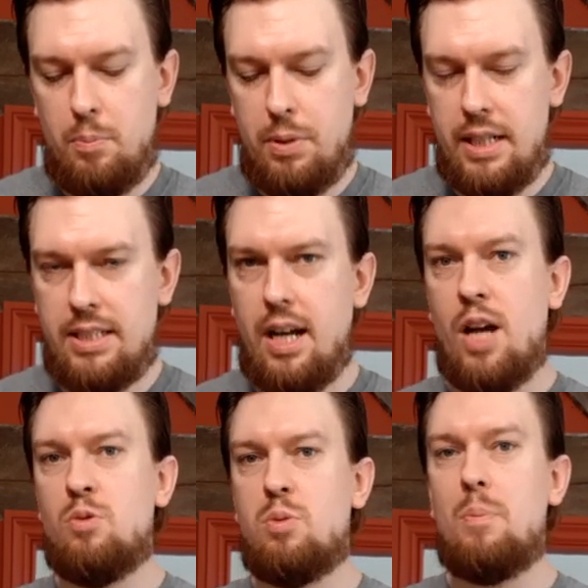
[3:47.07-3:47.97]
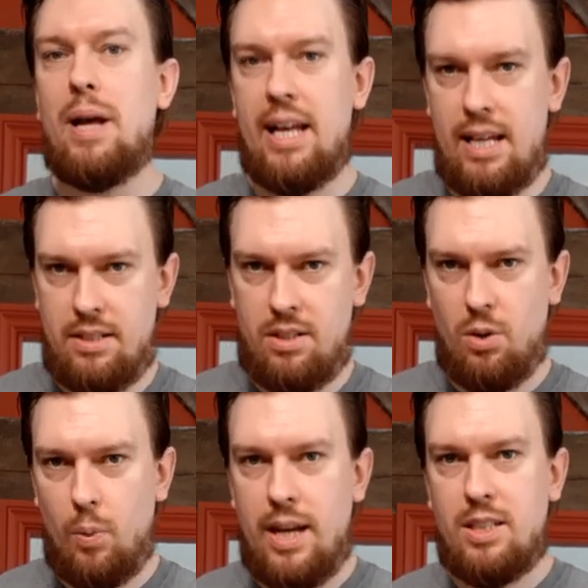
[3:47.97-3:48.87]
But it's unprepared, so
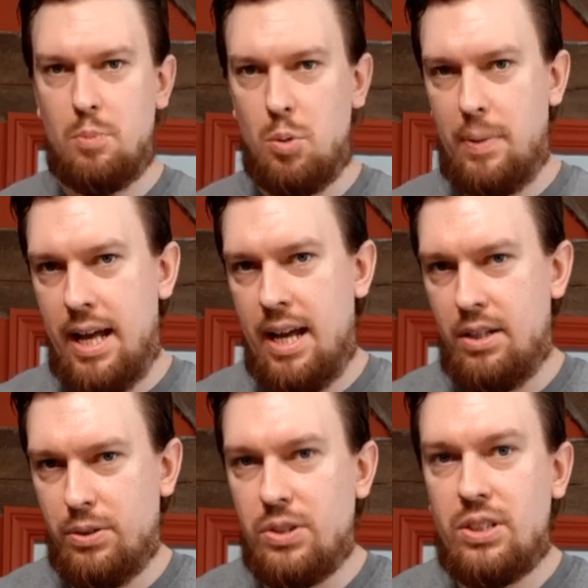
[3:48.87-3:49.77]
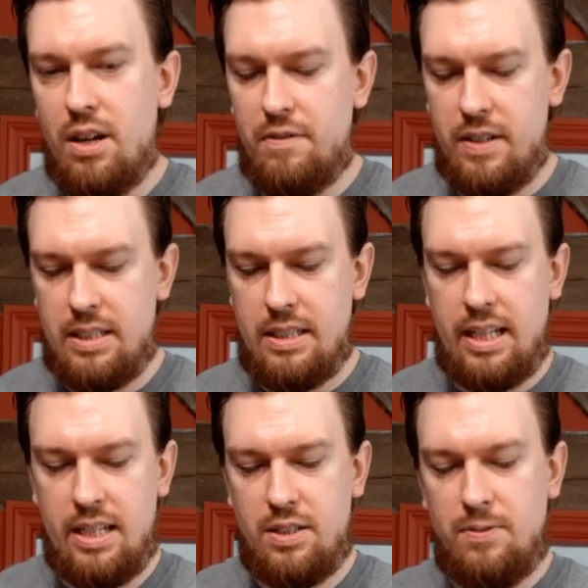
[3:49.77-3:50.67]
the way to prepare your surface
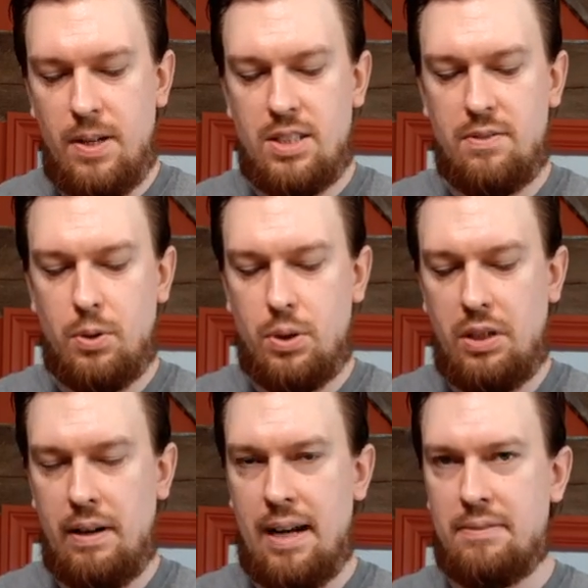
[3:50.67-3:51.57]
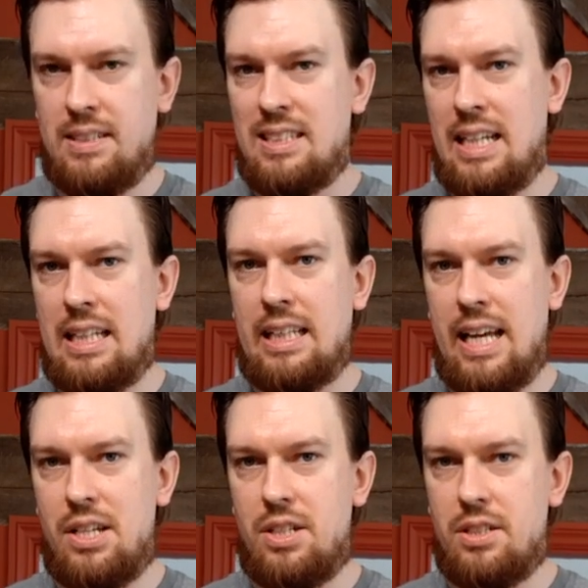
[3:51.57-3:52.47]
is, first of all, you have to sand the
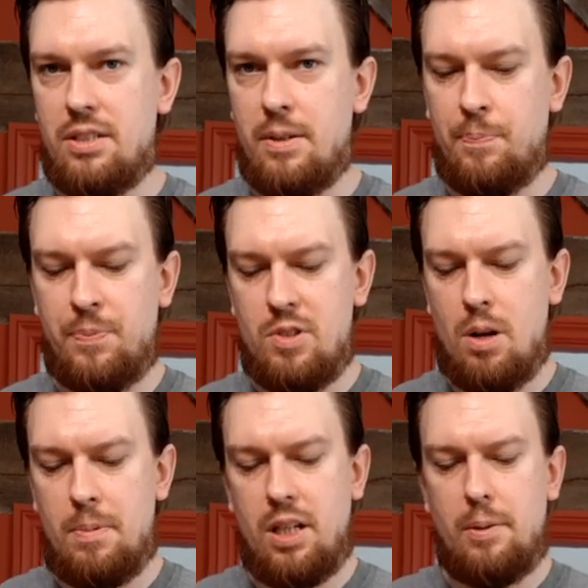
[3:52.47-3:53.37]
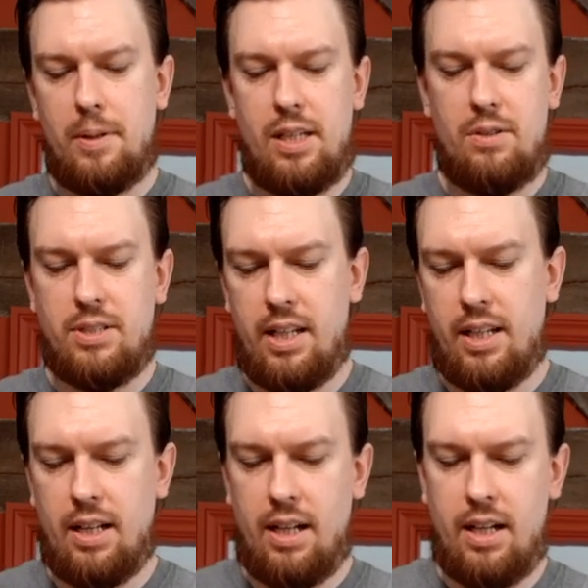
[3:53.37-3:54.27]
edges. So I'm gonna be
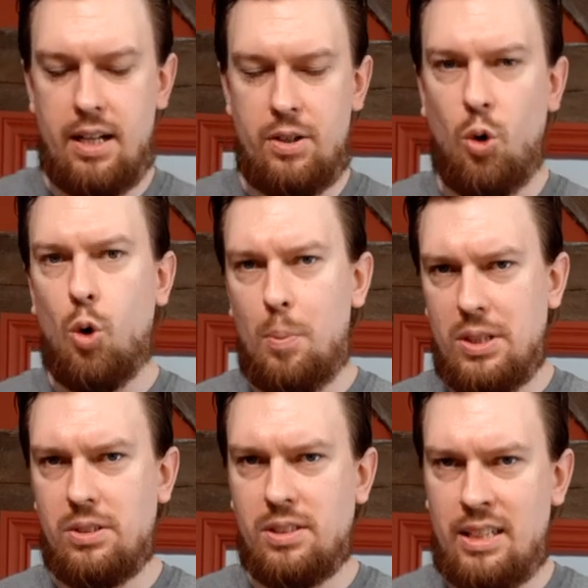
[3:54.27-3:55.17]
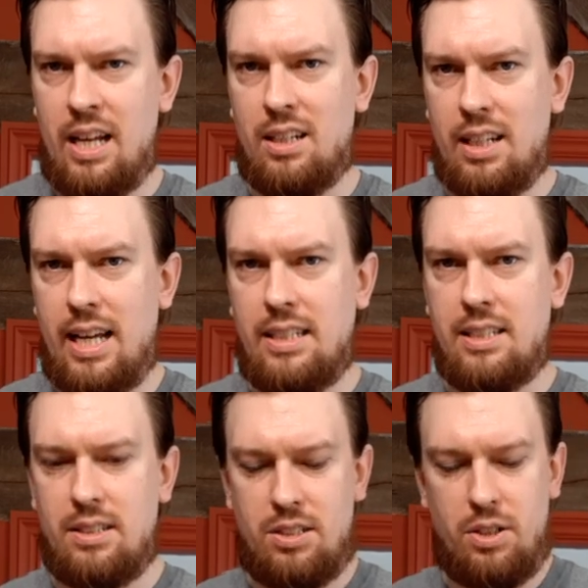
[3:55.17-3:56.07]
using an orbital sander
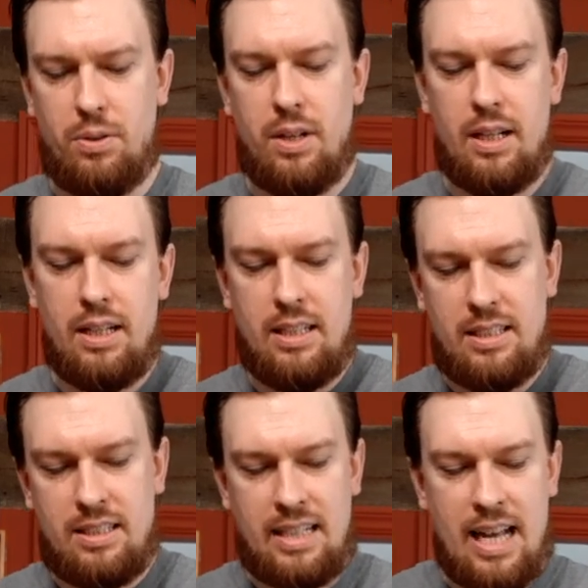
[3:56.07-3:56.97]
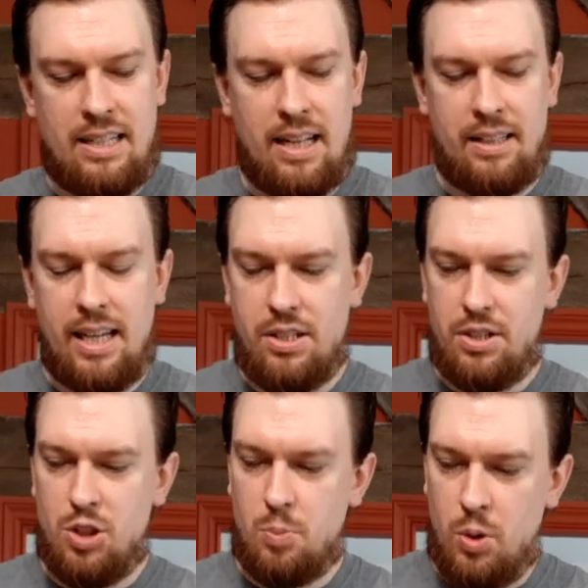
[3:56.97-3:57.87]
later to sand down the
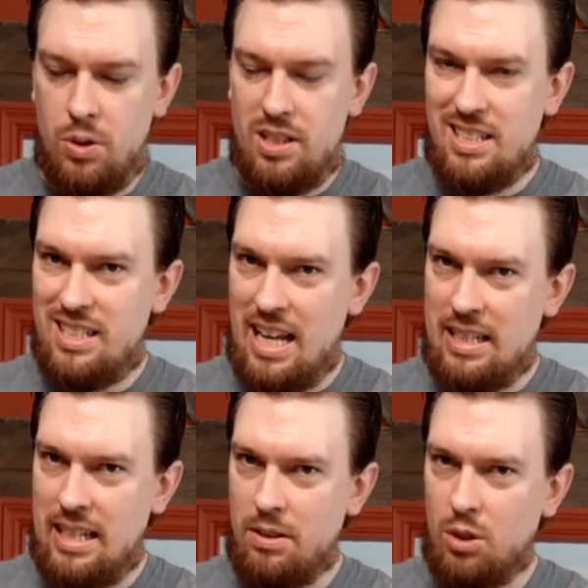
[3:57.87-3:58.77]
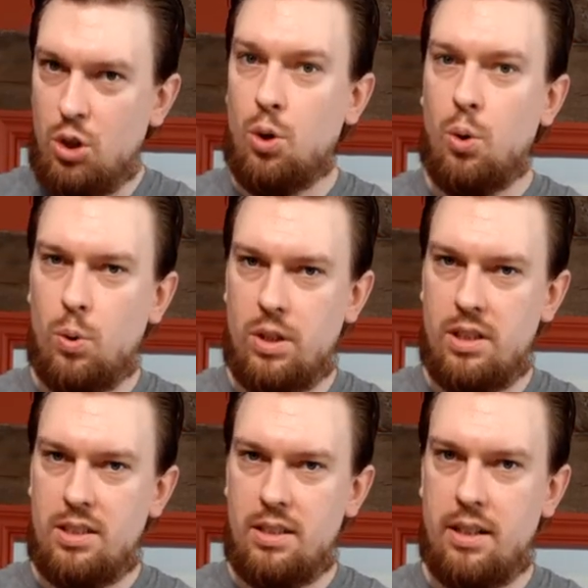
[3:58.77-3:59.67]
edges smooth, sand down the
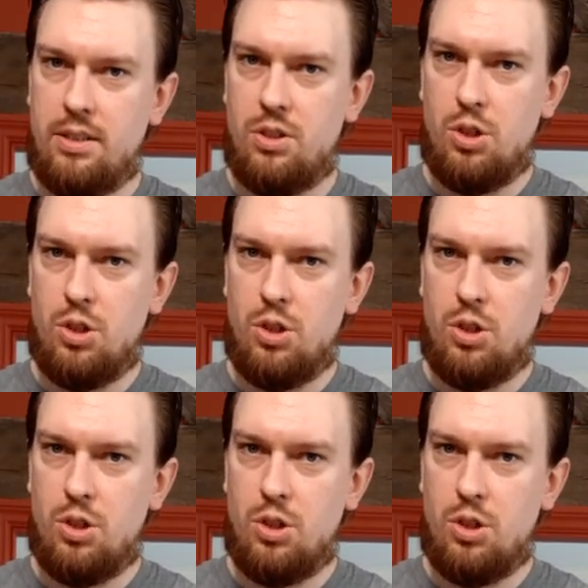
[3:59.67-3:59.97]
corners nice and